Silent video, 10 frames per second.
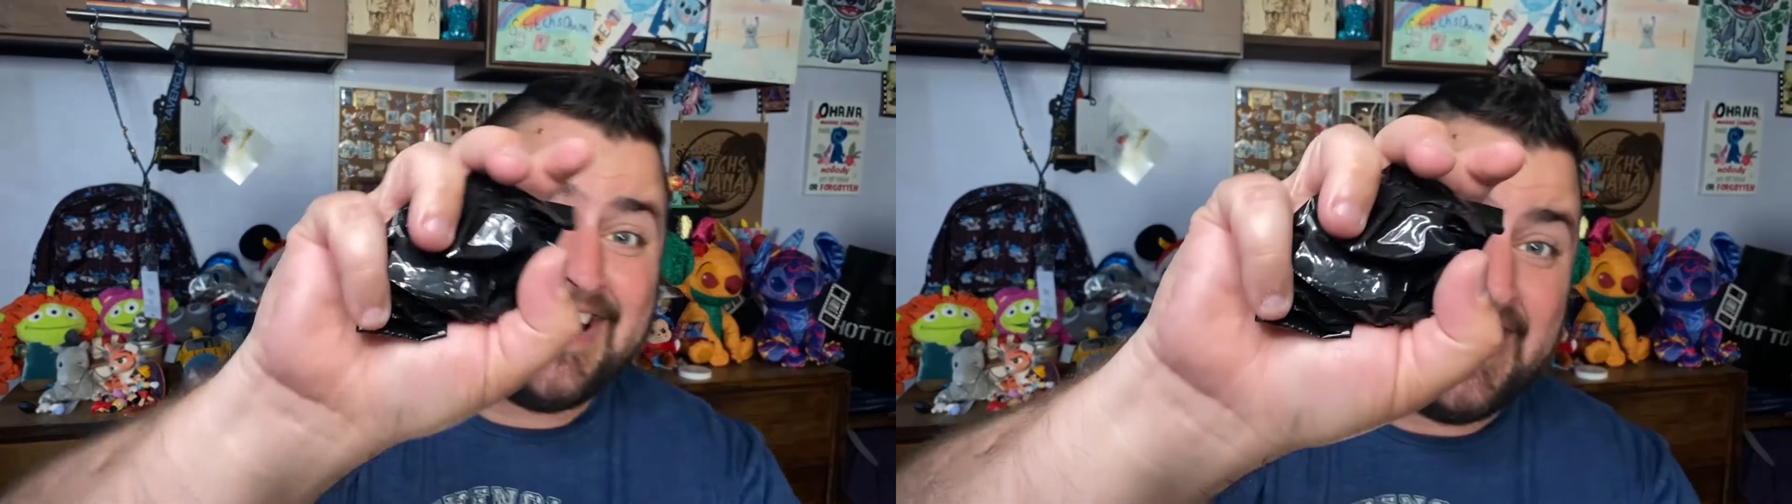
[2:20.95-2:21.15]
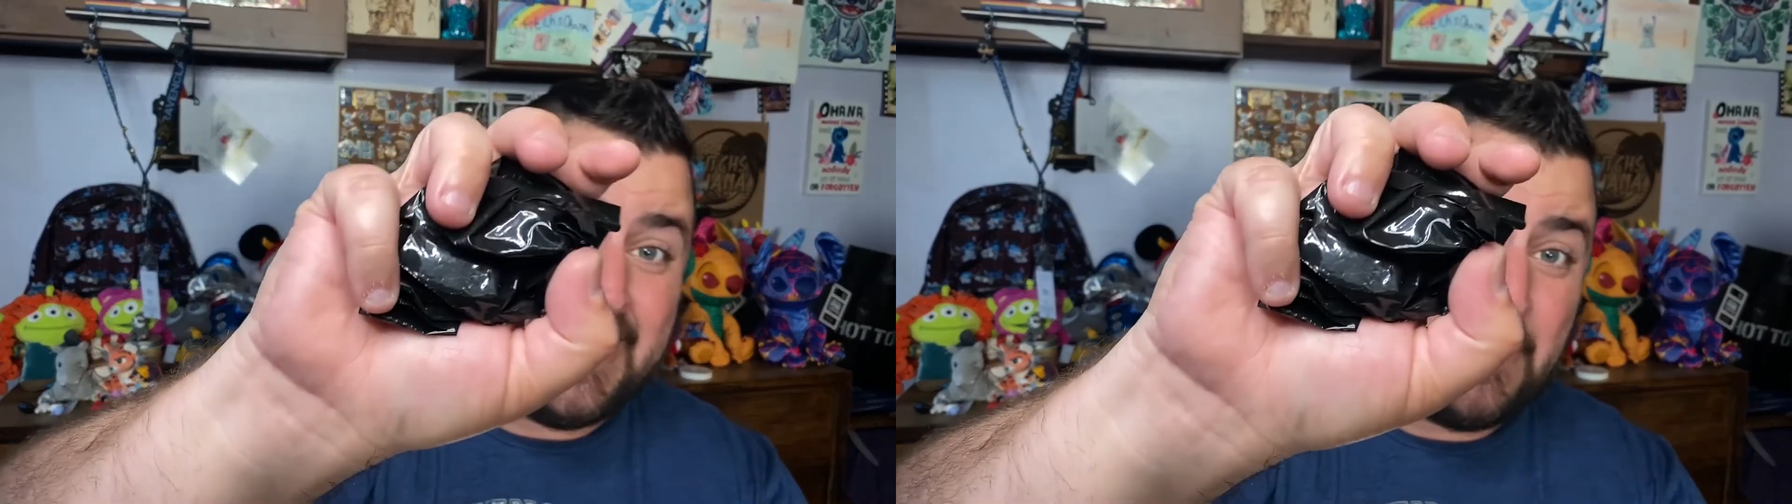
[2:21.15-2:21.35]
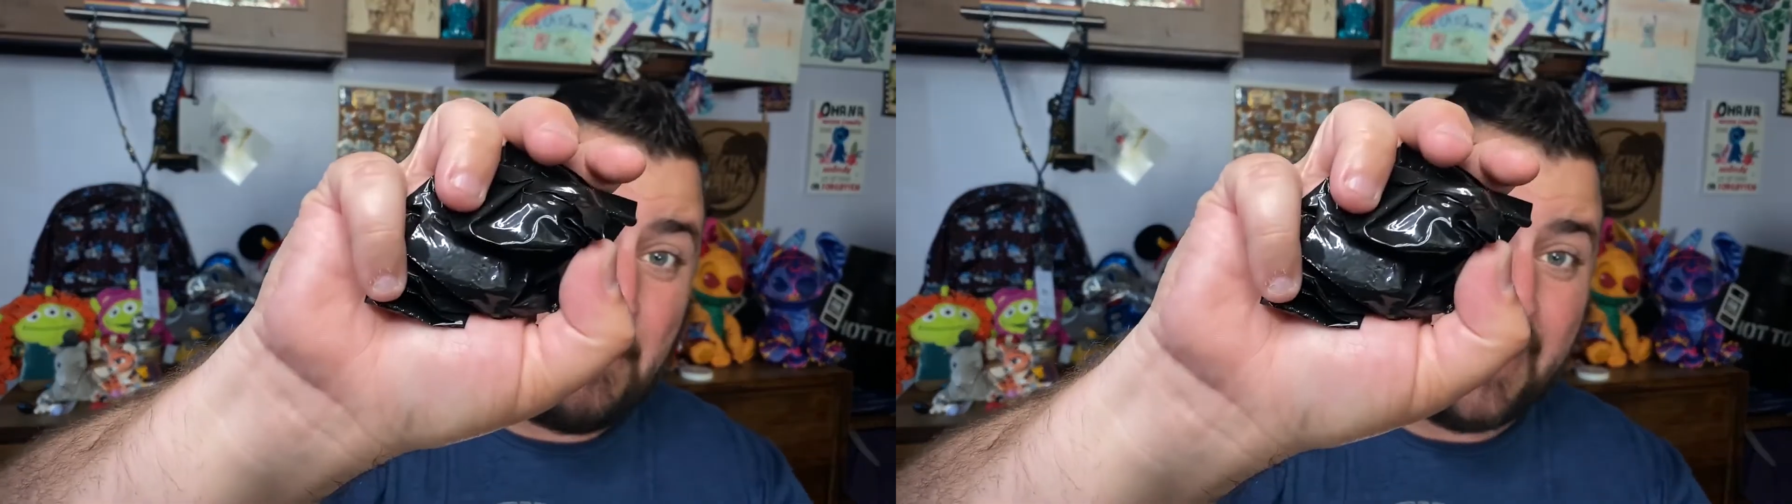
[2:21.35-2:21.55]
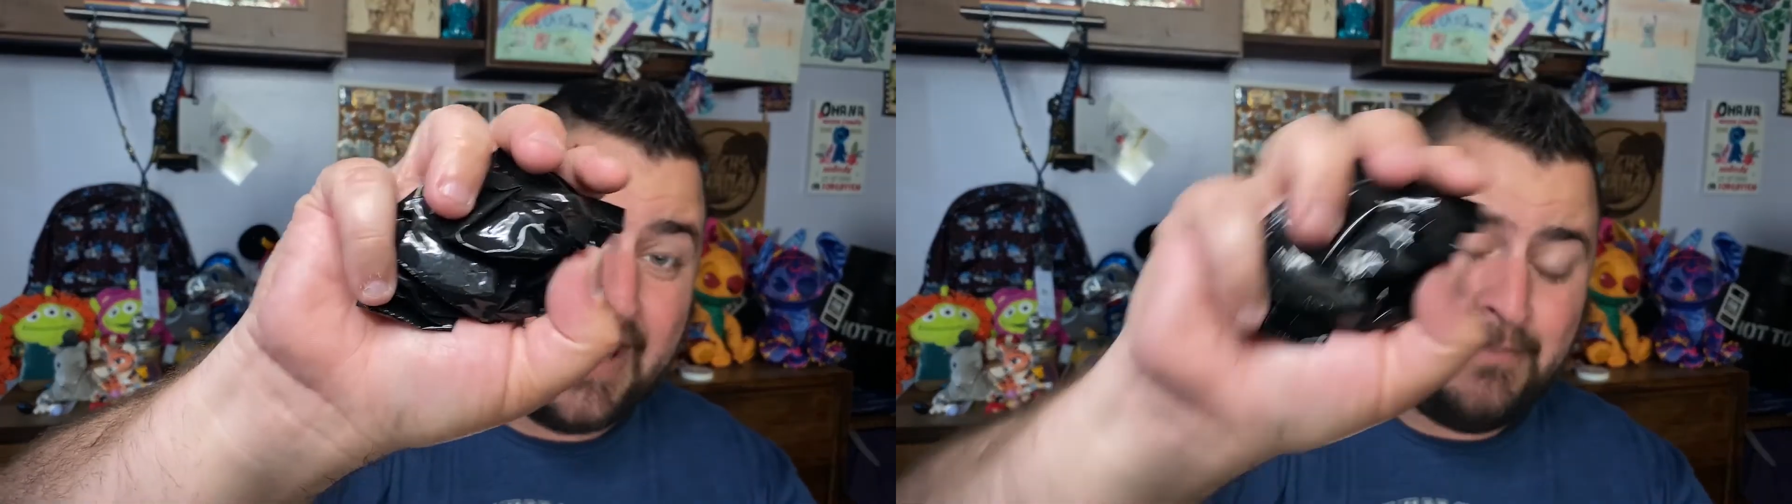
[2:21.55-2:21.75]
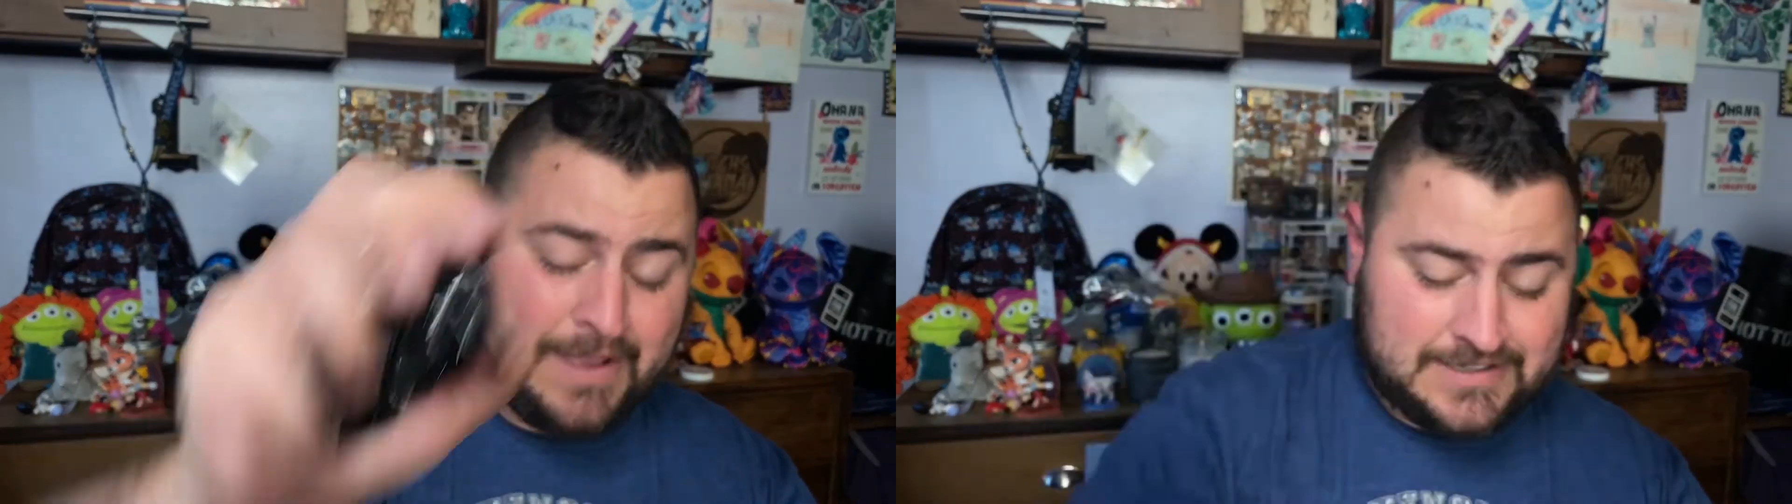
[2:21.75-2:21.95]
in
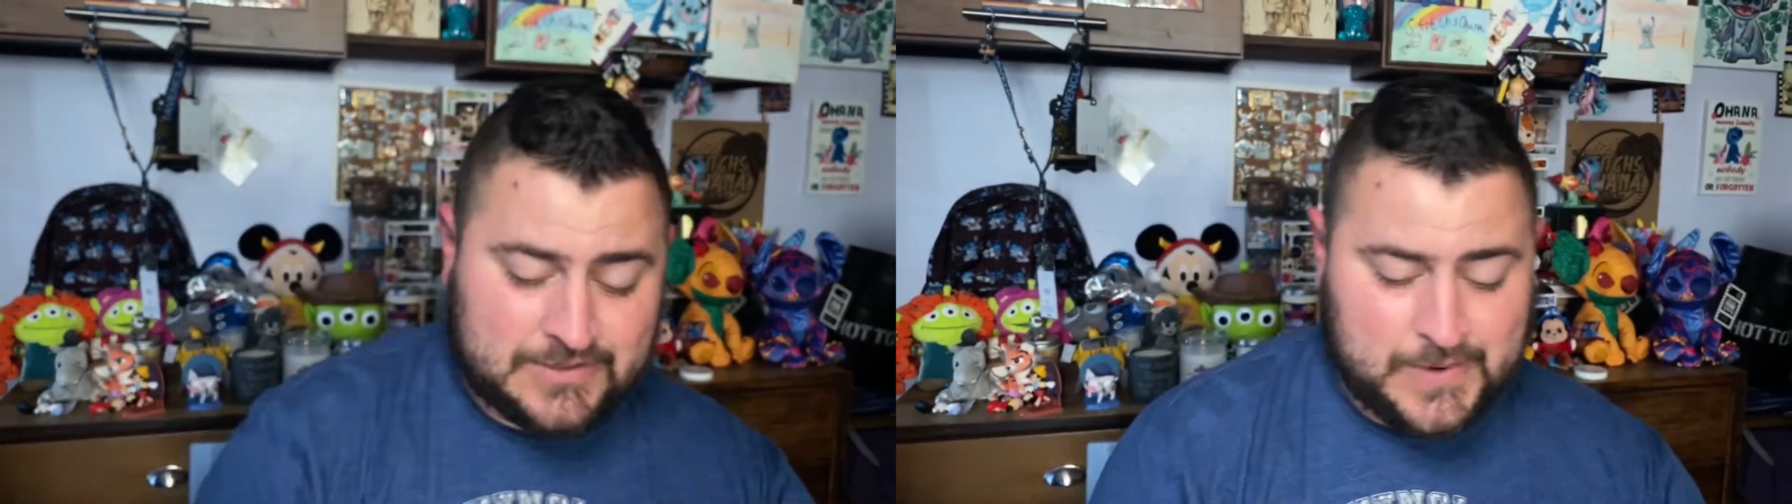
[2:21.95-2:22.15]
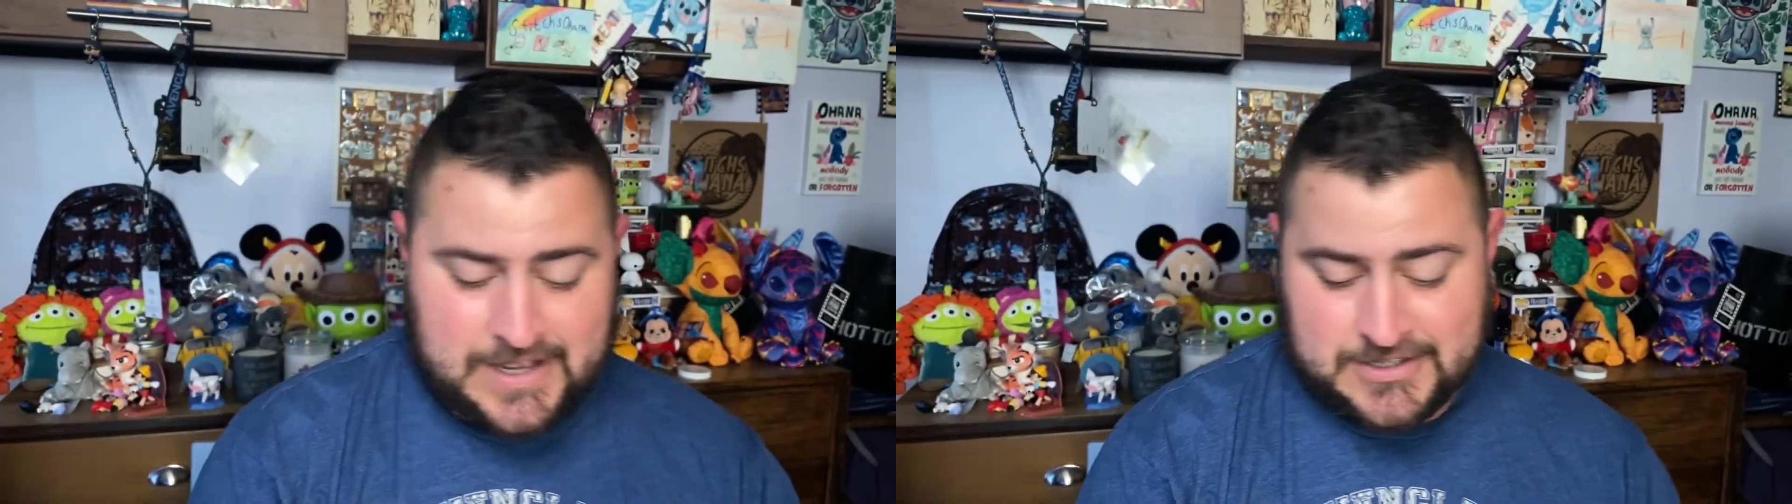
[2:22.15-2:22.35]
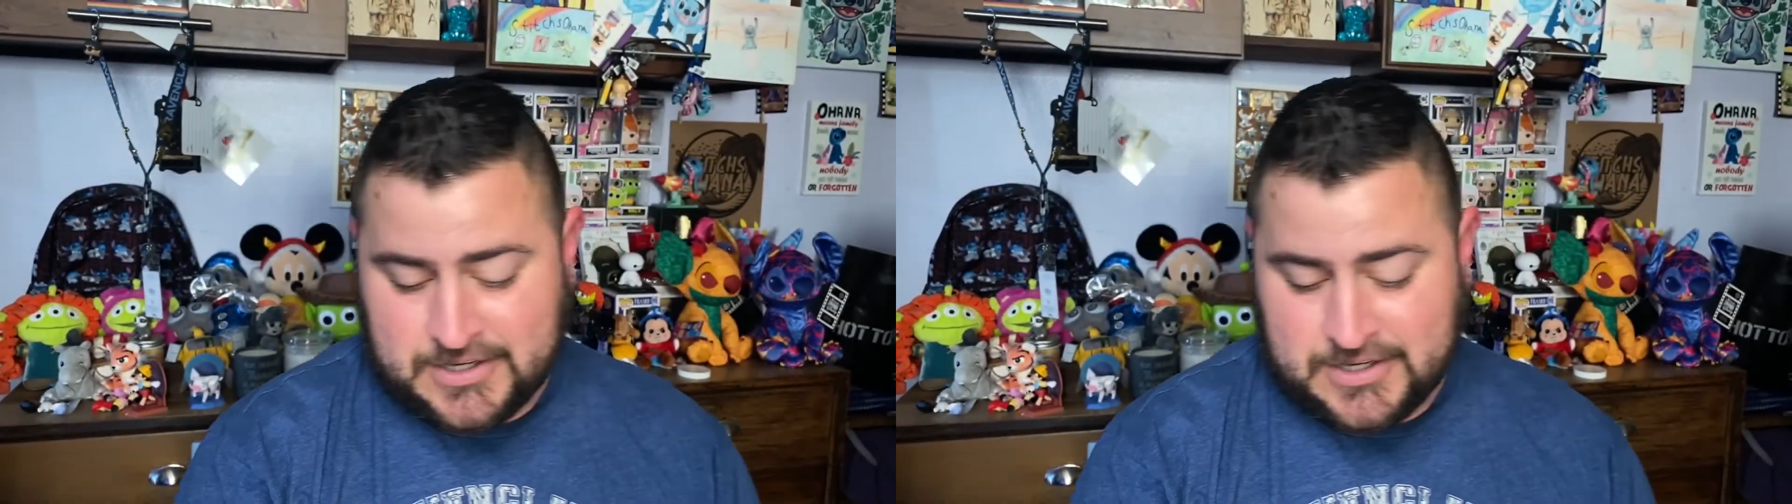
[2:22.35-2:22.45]
blind bags as well.